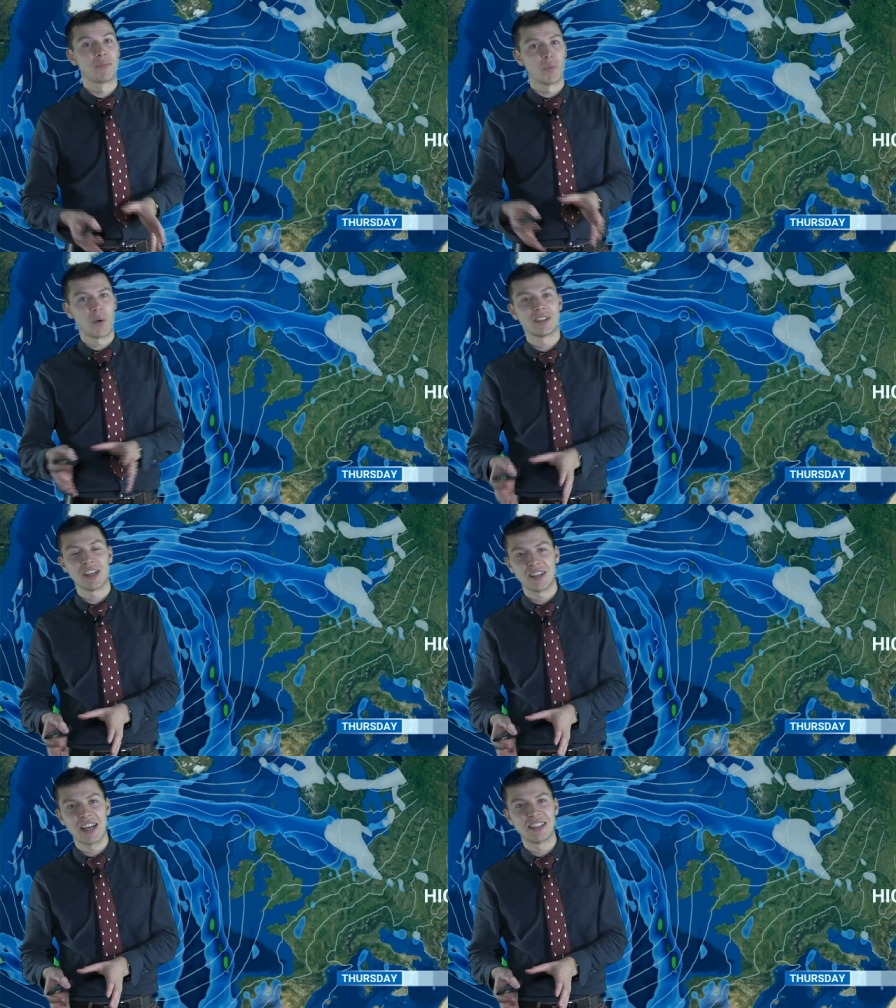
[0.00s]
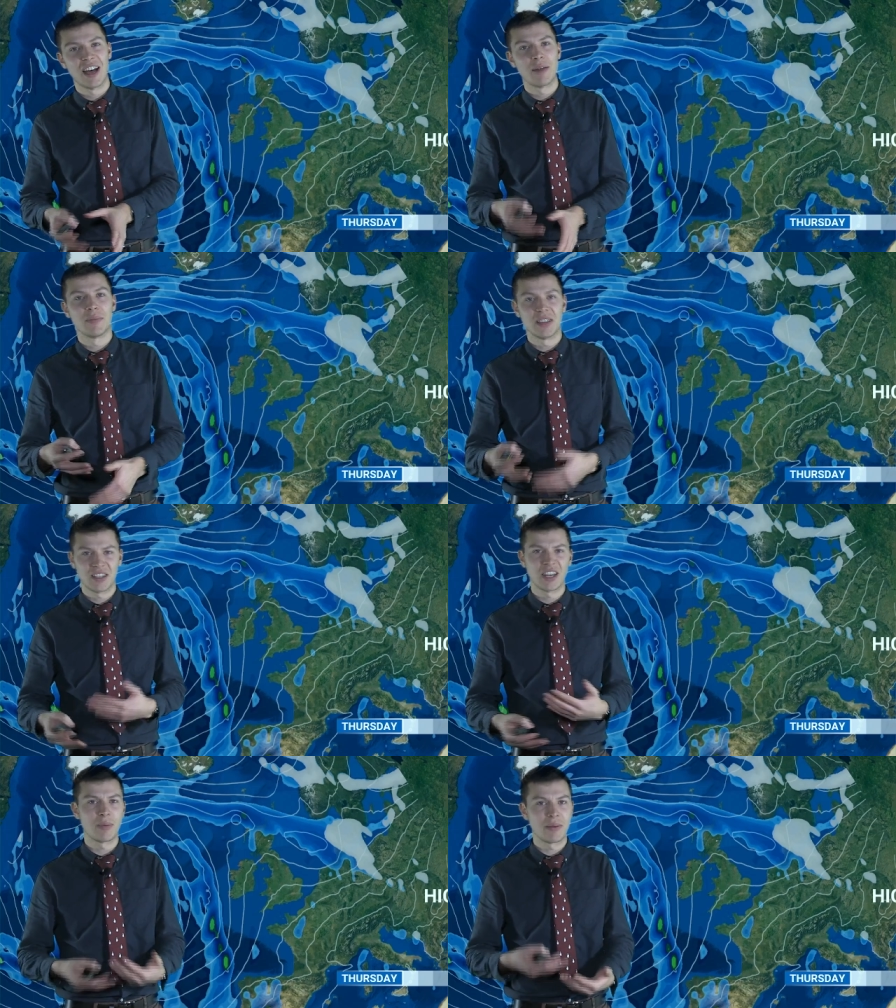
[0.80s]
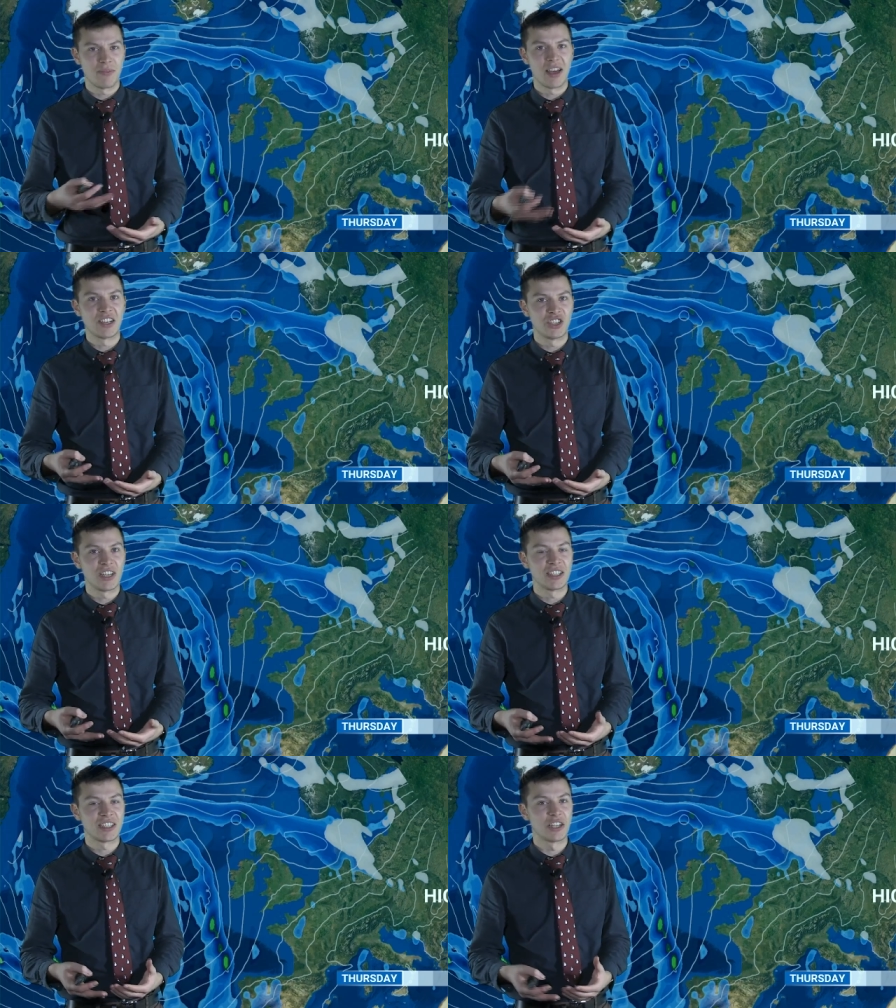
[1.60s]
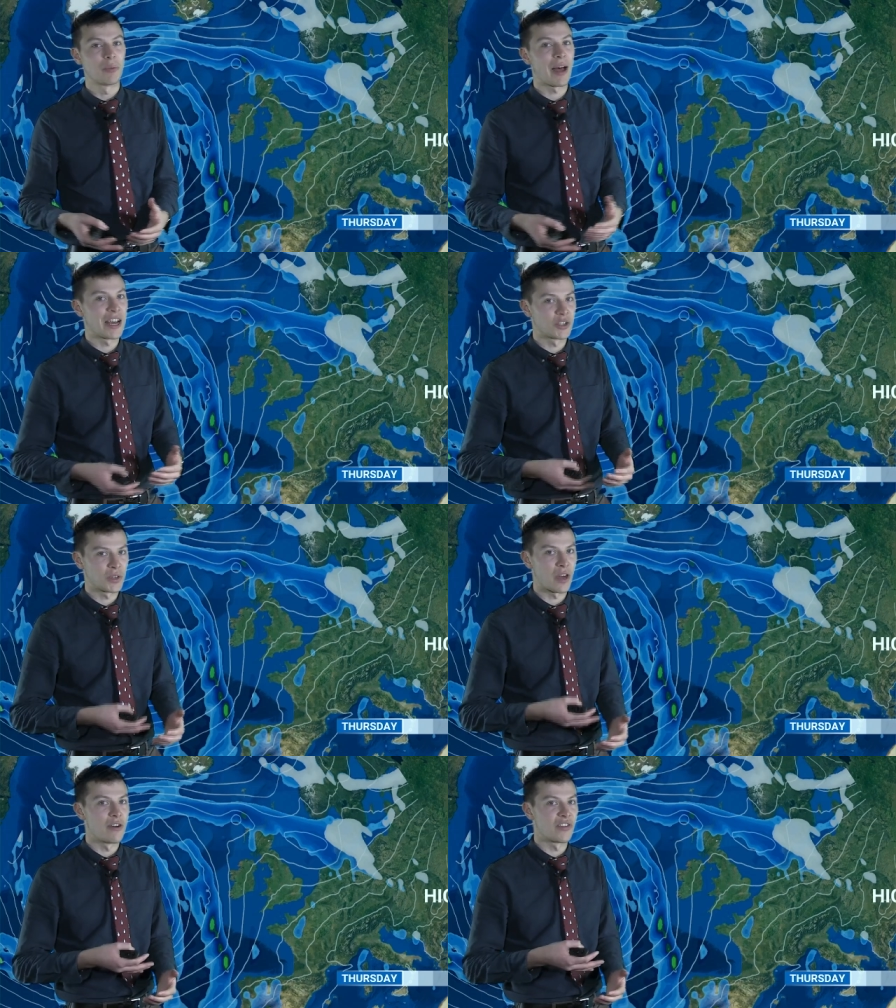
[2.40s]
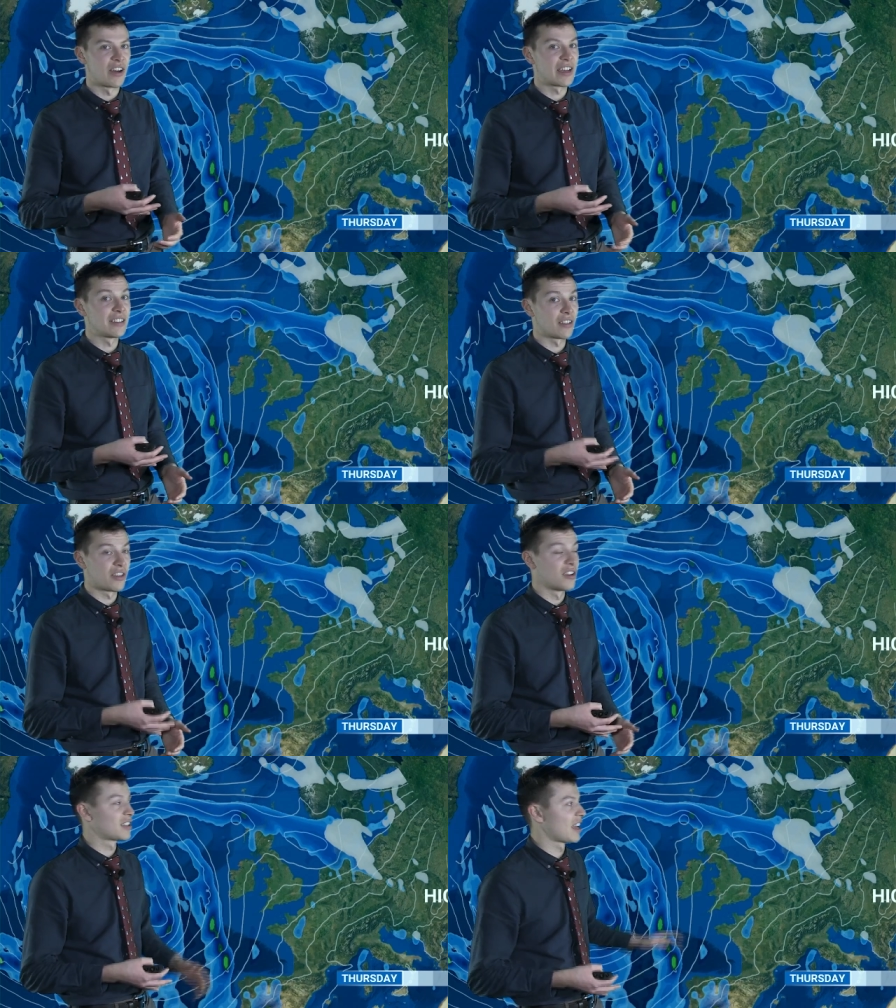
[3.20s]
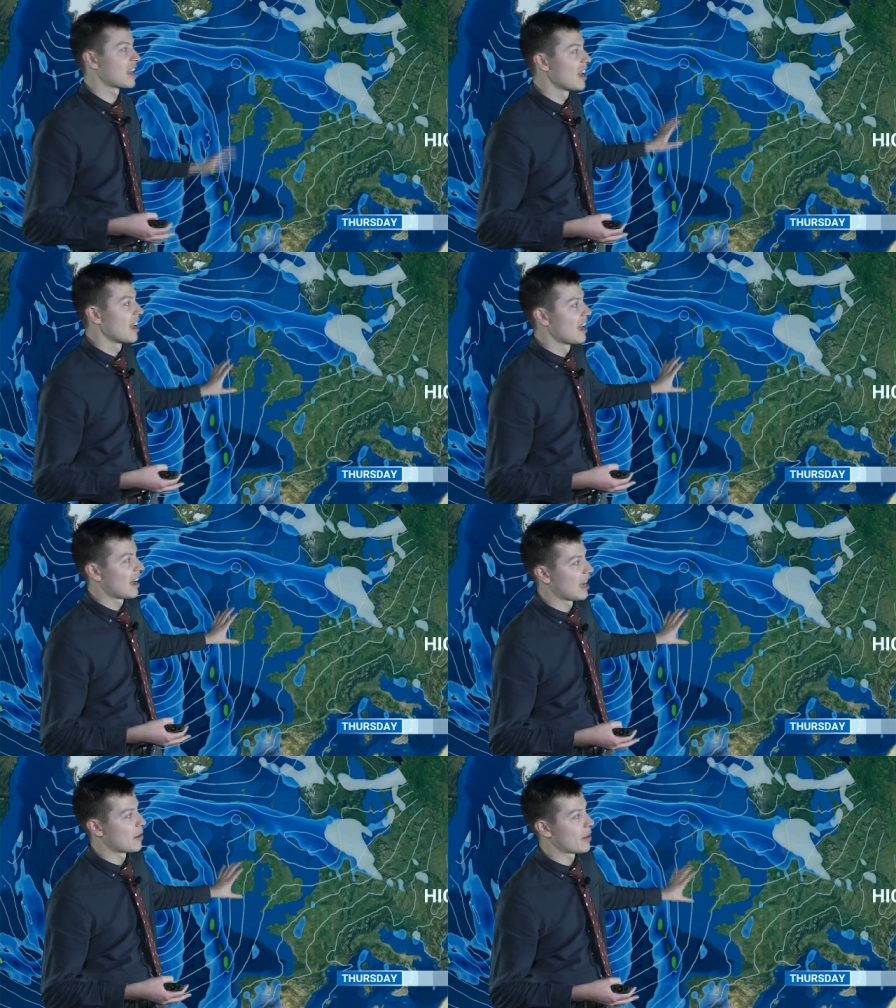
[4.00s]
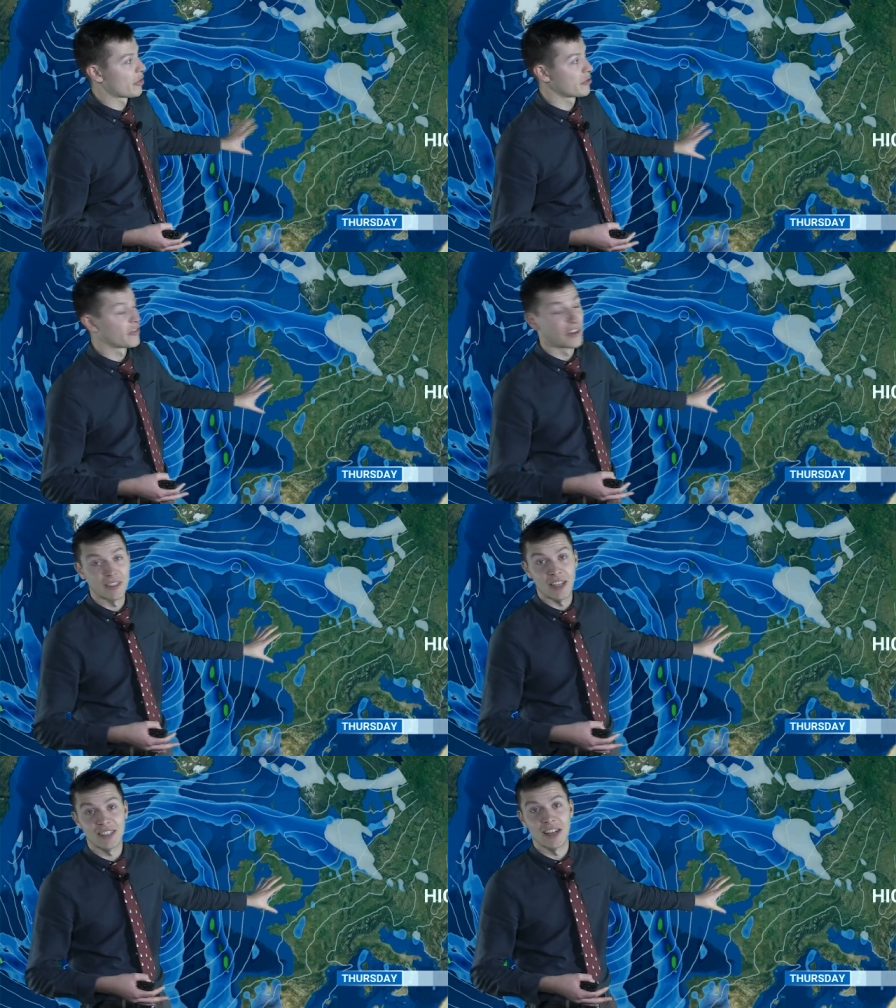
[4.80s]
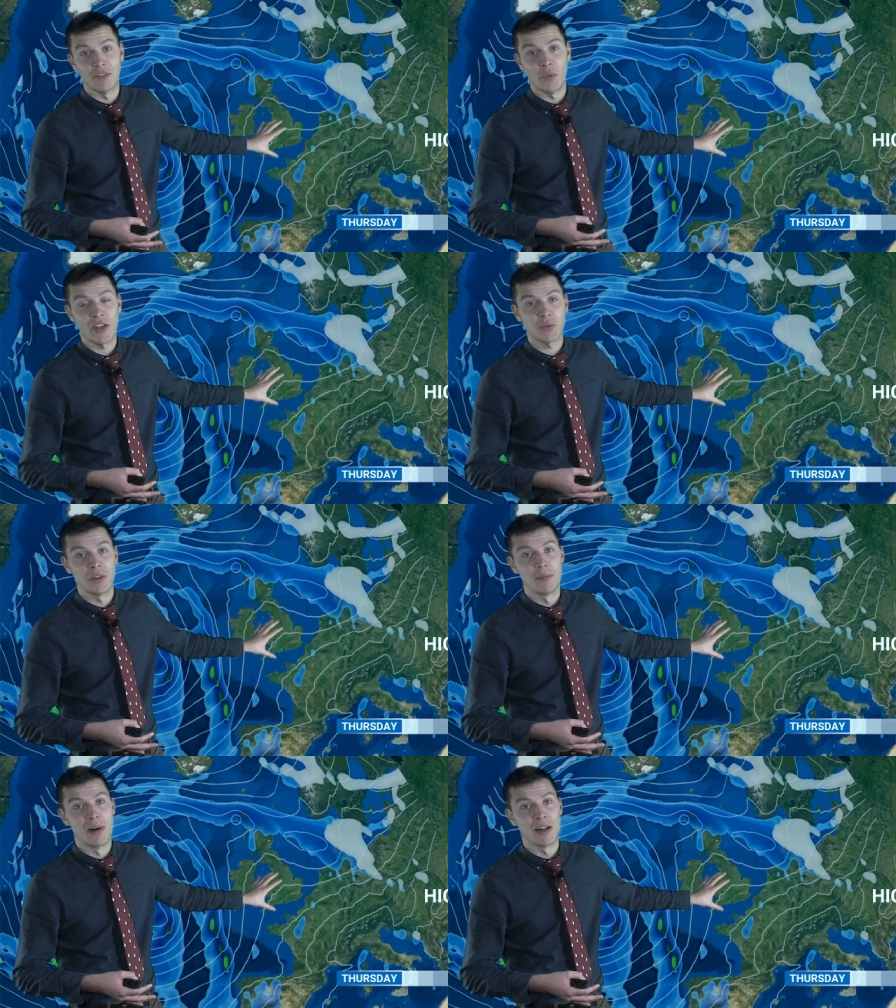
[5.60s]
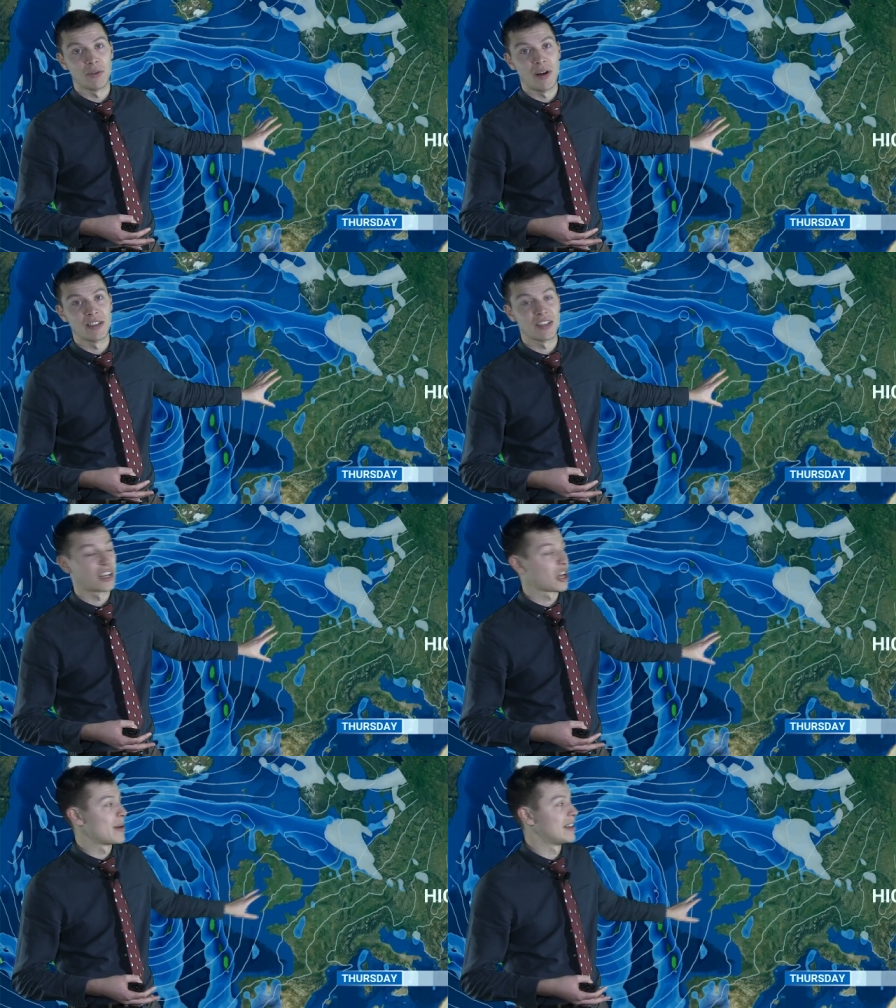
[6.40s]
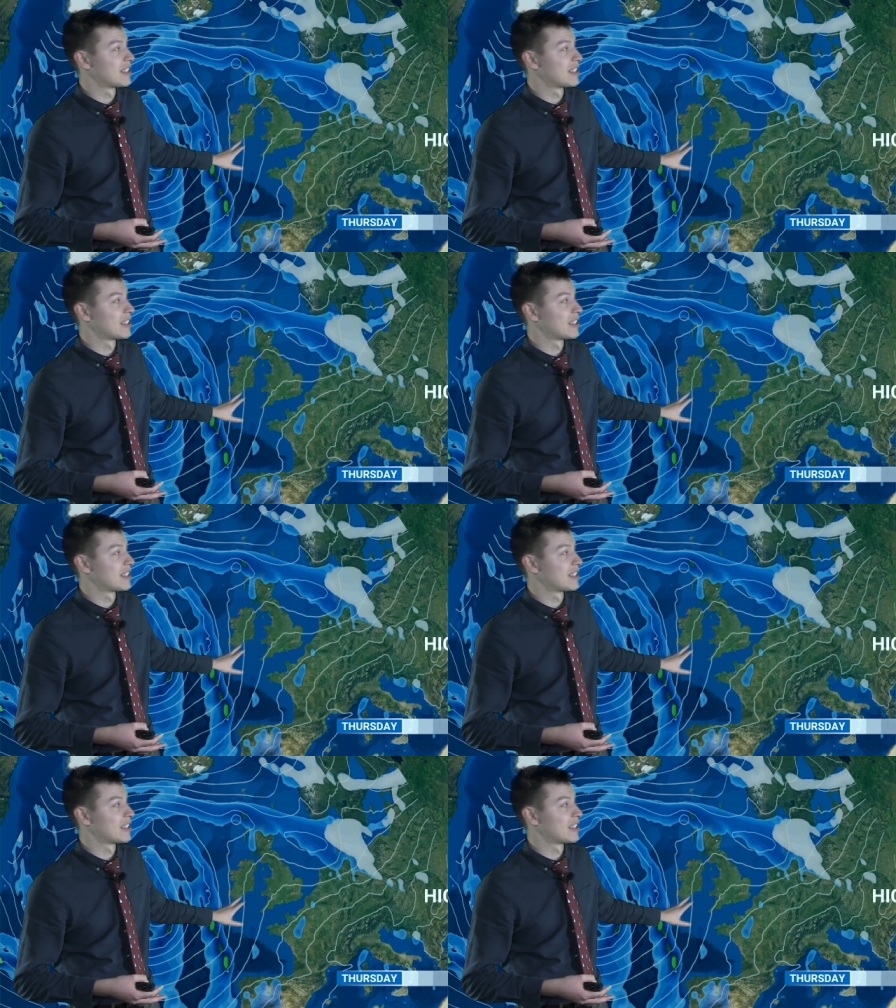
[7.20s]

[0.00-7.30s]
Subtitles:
Wednesday daytime, it's going to be fairly chilly still, but as we go overnight into Thursday and through Thursday itself, that's when the milder air is going to come in.